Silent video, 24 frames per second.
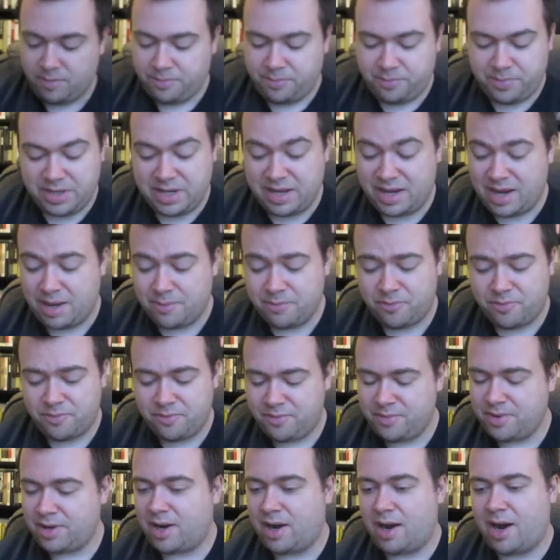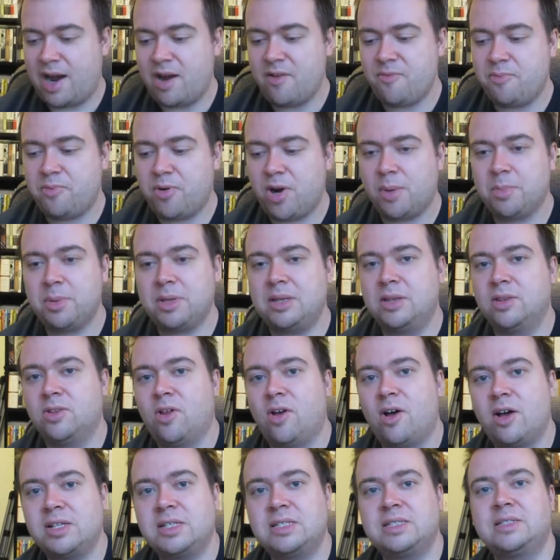But yeah, I've probably
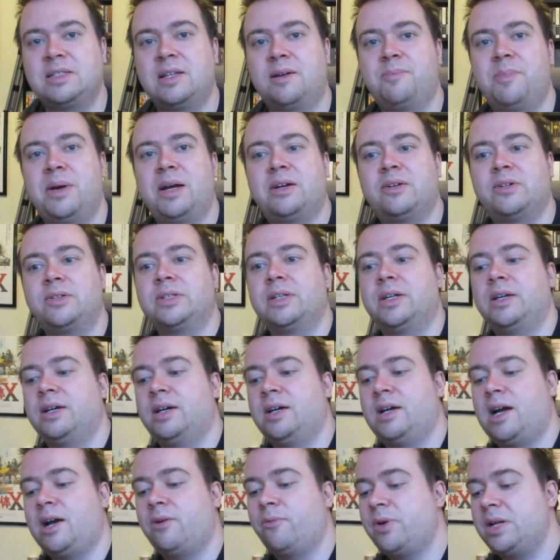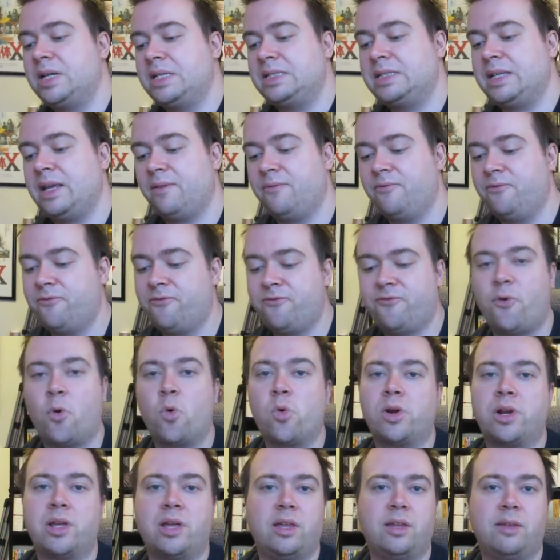lost about, I want to say
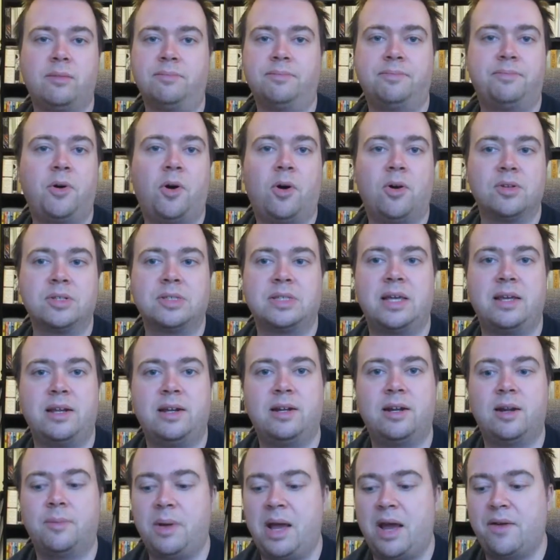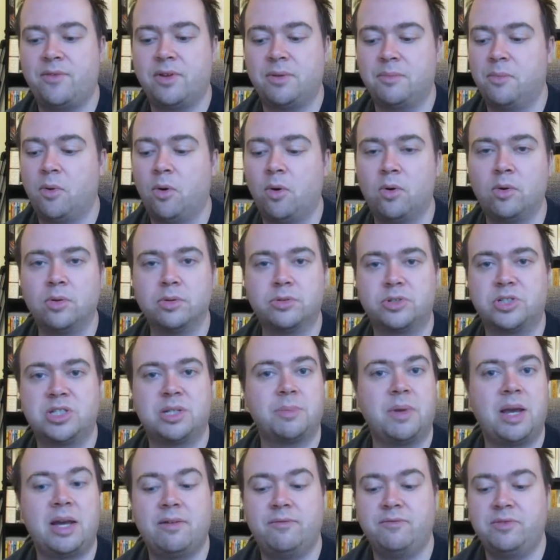40 balls that ended up having mold or
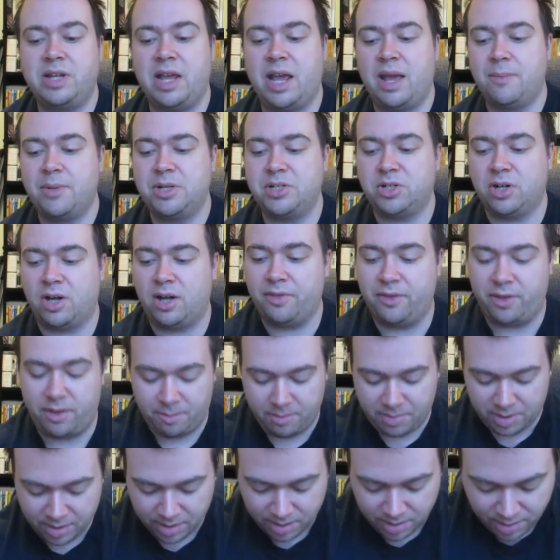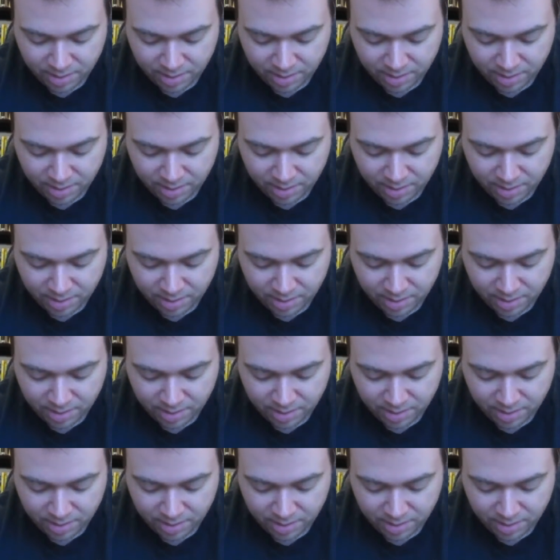some kind of damage on them